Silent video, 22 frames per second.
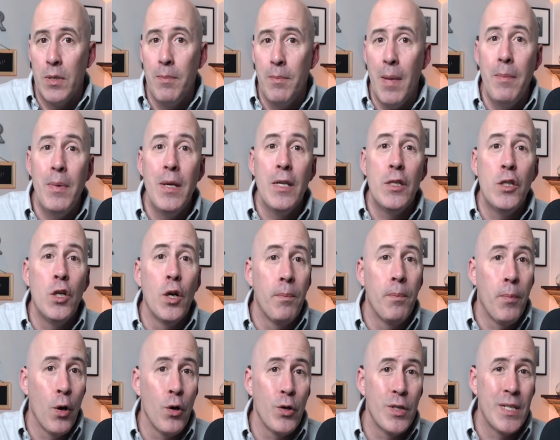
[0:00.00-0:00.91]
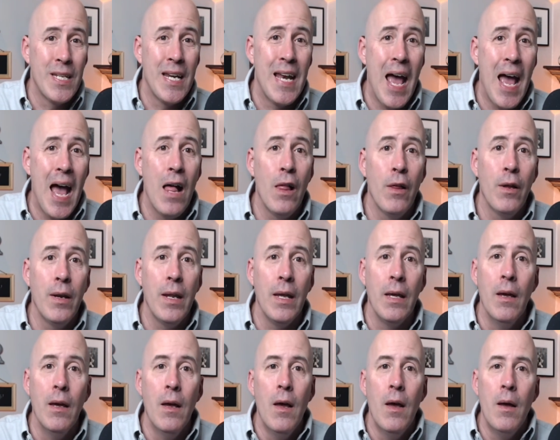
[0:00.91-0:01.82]
Maybe it's your
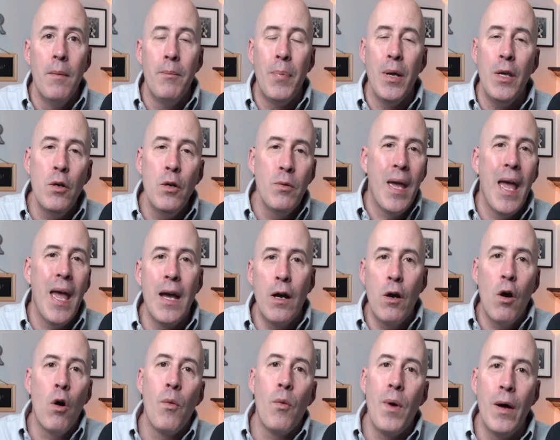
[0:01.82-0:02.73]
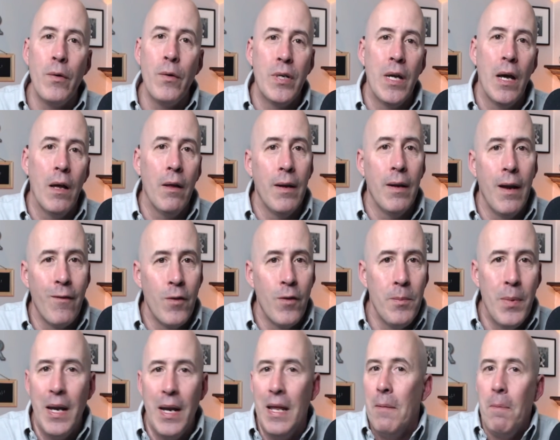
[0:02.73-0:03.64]
personality, but you can't go around telling
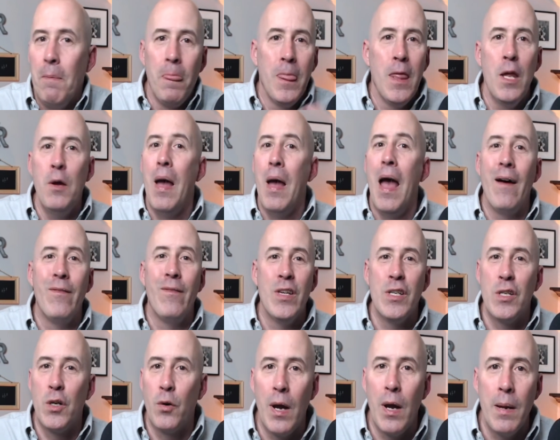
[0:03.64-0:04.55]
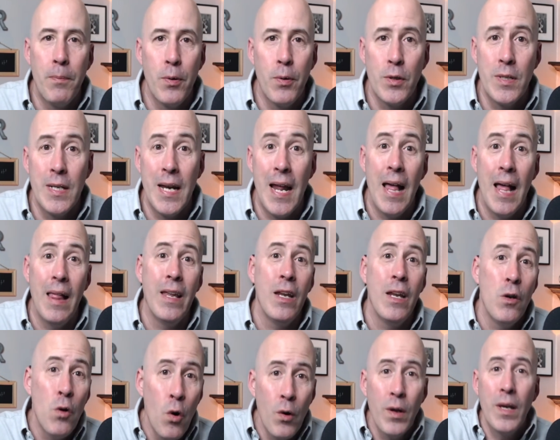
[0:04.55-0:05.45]
everybody you have this great personality,
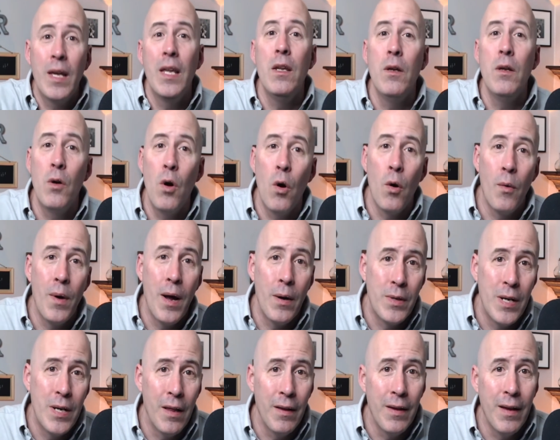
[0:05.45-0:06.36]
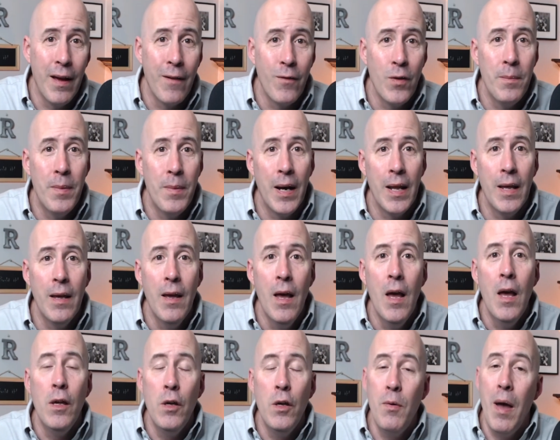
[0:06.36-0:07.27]
nor can you go around telling everybody
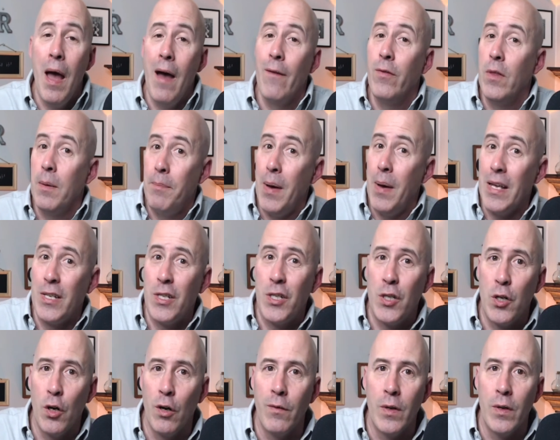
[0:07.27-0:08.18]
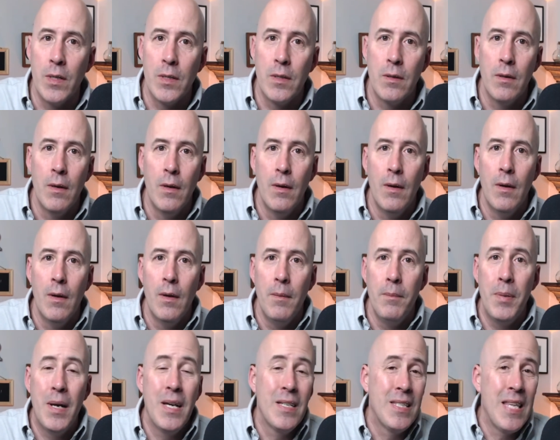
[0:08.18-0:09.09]
you have the best service
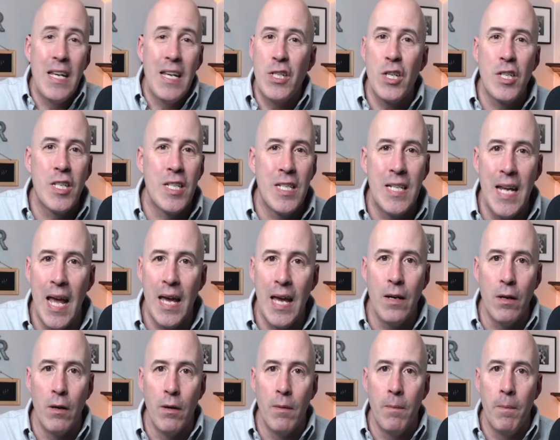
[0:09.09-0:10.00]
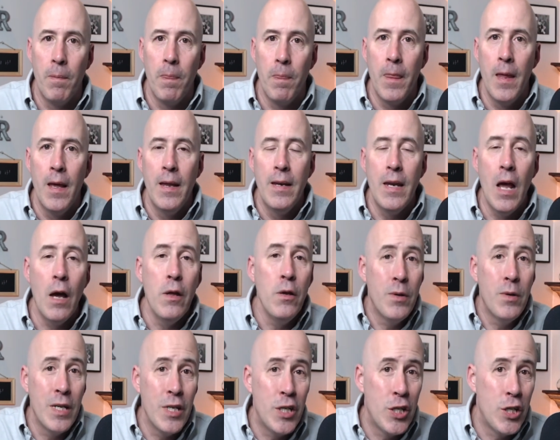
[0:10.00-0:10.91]
because that's just standard. Now, you
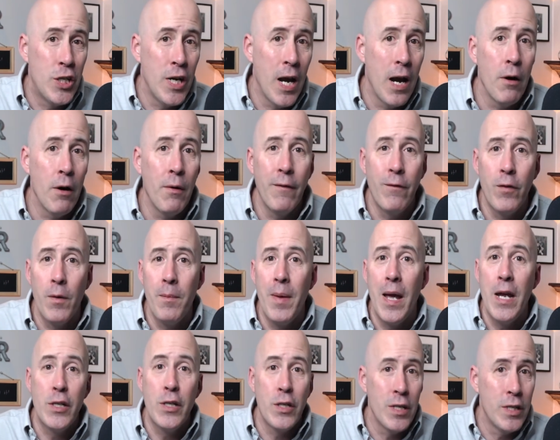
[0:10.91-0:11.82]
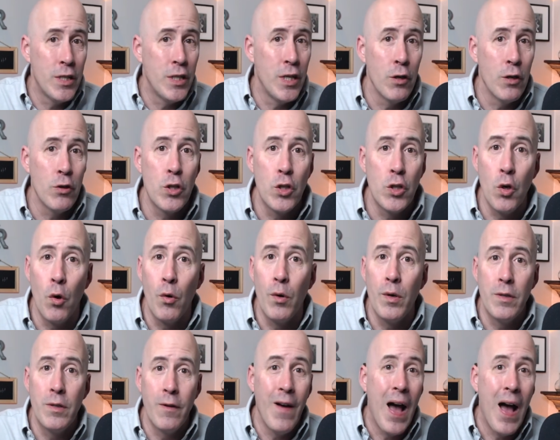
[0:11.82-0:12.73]
can share information and share
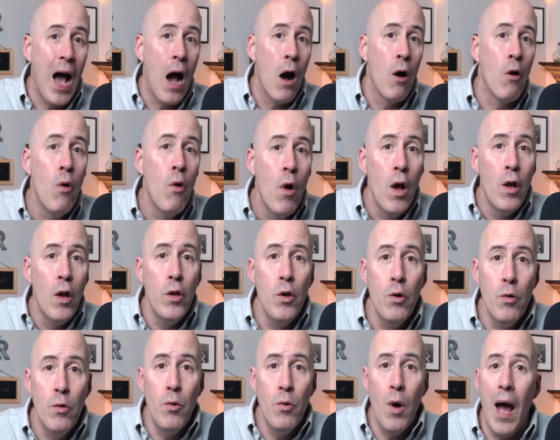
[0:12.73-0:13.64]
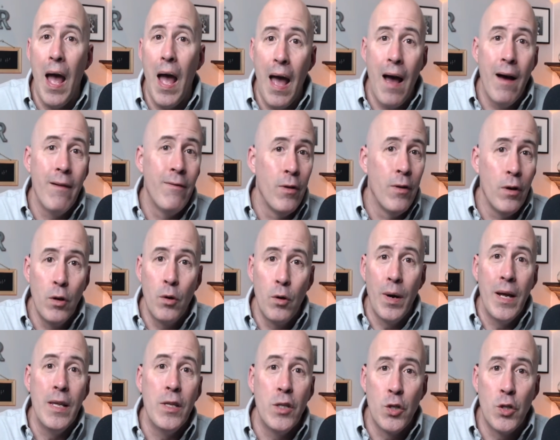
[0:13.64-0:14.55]
stories of how you have
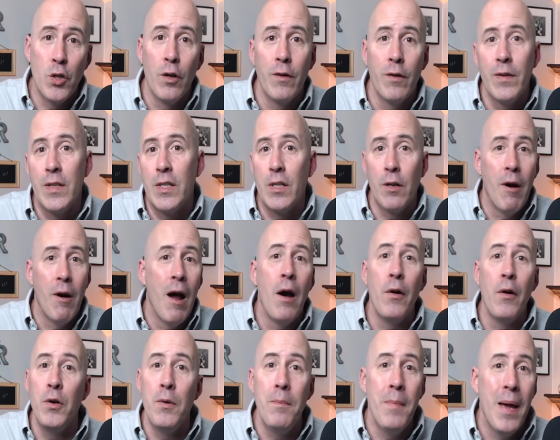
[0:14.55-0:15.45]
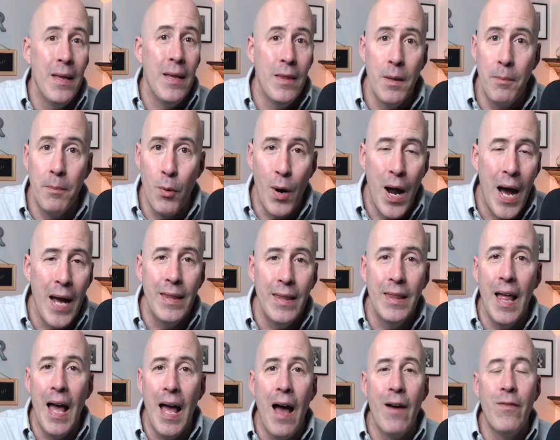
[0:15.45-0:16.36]
great service or how you made the bride
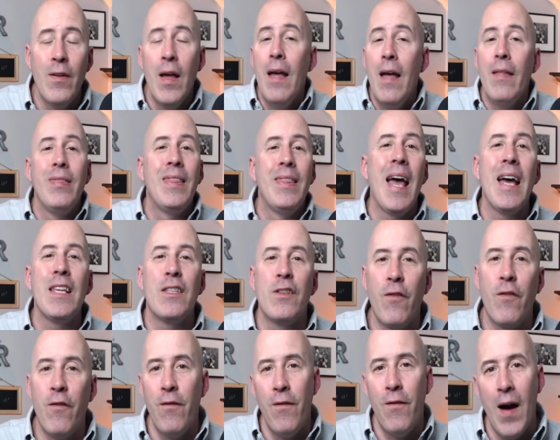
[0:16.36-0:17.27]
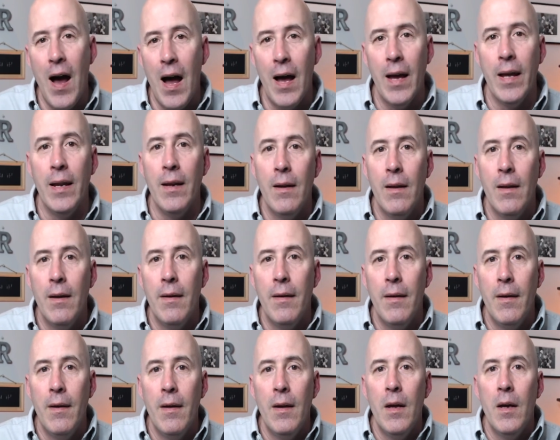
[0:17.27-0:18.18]
laugh. That's fine.
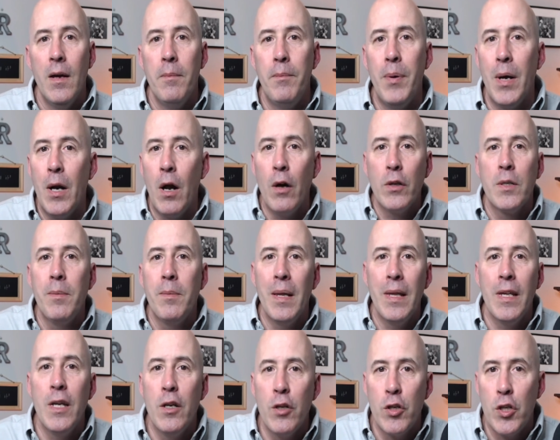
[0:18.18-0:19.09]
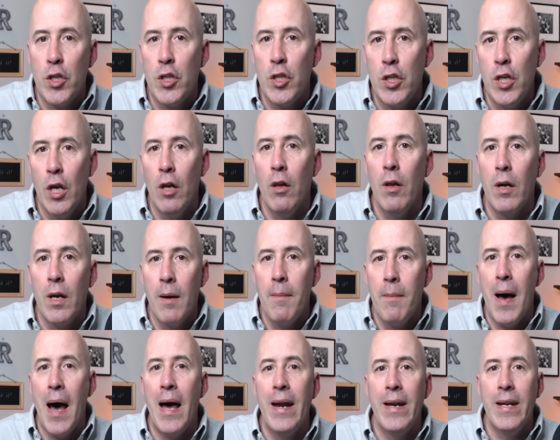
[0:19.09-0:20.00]
But ultimately, you're still a
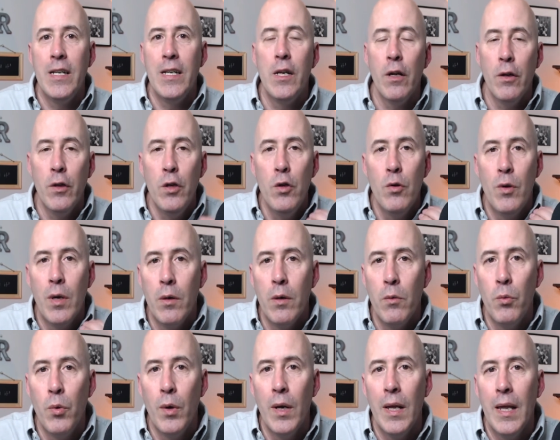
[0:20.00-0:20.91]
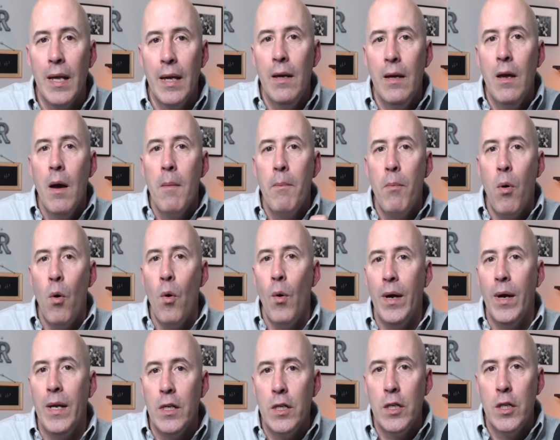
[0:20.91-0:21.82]
commodity until you can really
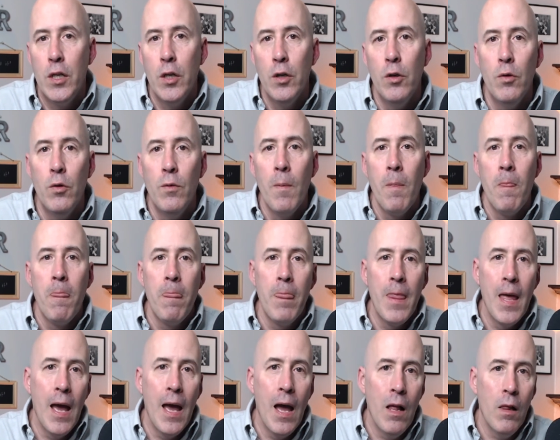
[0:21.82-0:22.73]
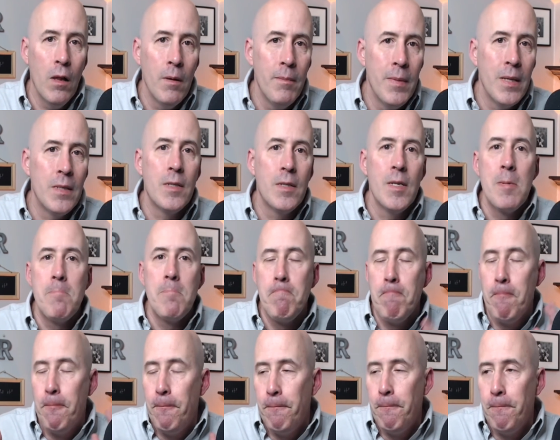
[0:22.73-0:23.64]
point to the elements
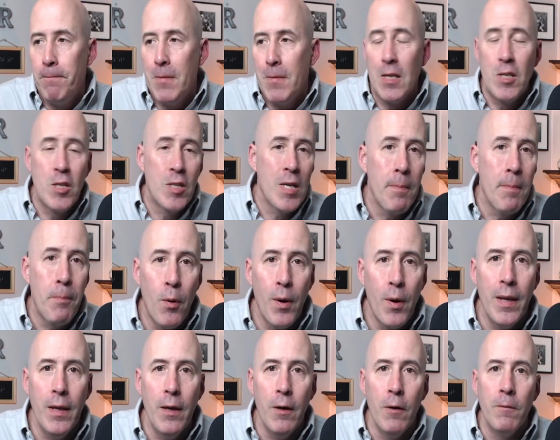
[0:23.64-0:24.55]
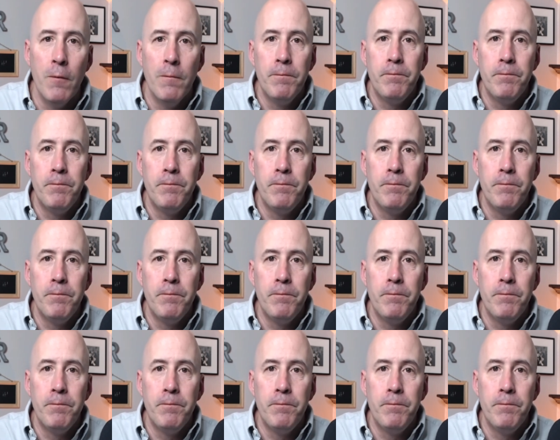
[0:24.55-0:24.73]
that separate you.